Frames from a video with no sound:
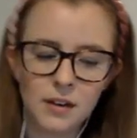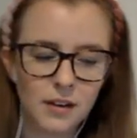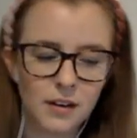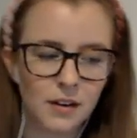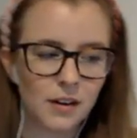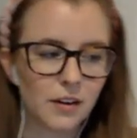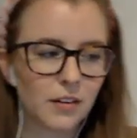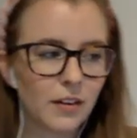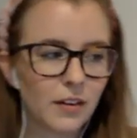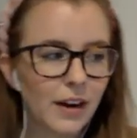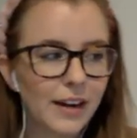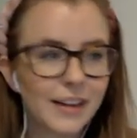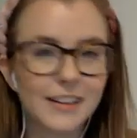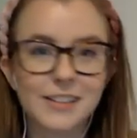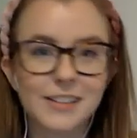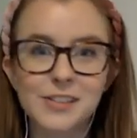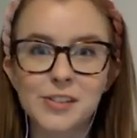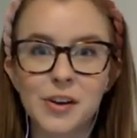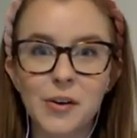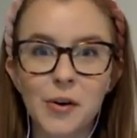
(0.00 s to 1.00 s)
All right,
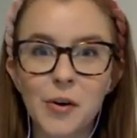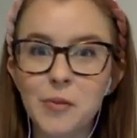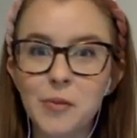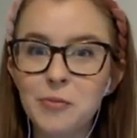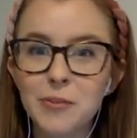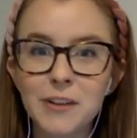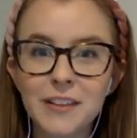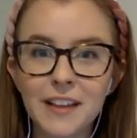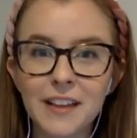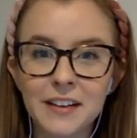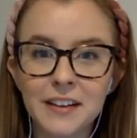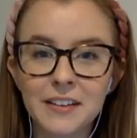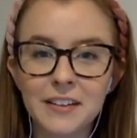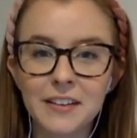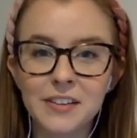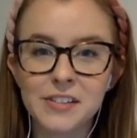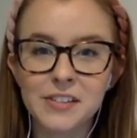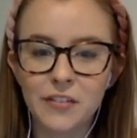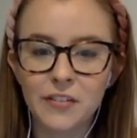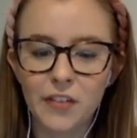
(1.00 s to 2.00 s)
so hopefully that
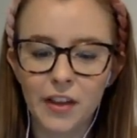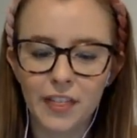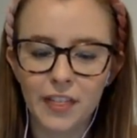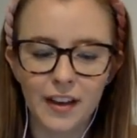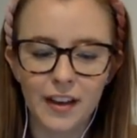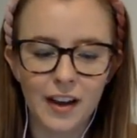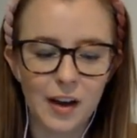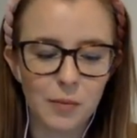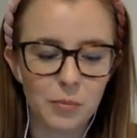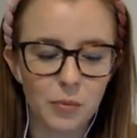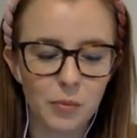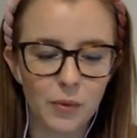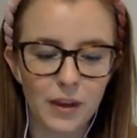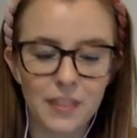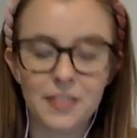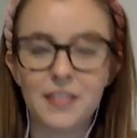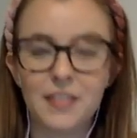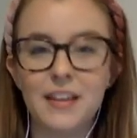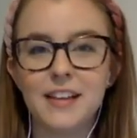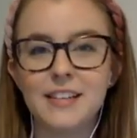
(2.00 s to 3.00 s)
clears everything up
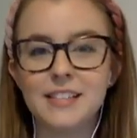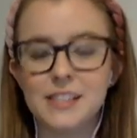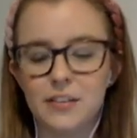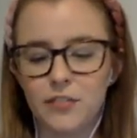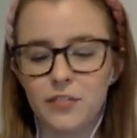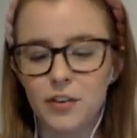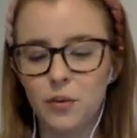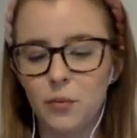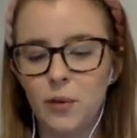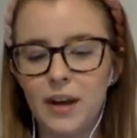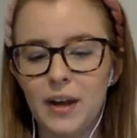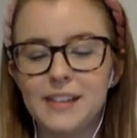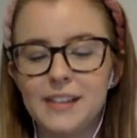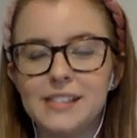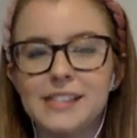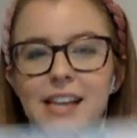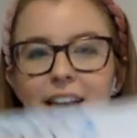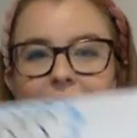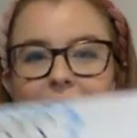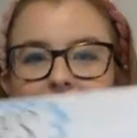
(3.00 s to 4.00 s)
with the different ways
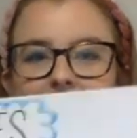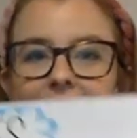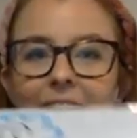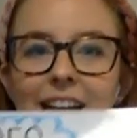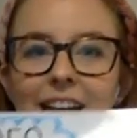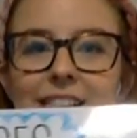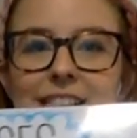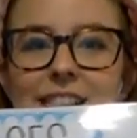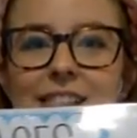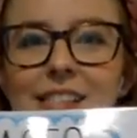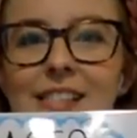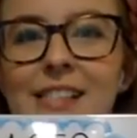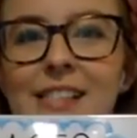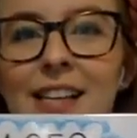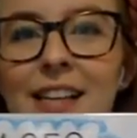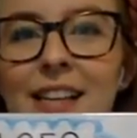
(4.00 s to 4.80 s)
that gases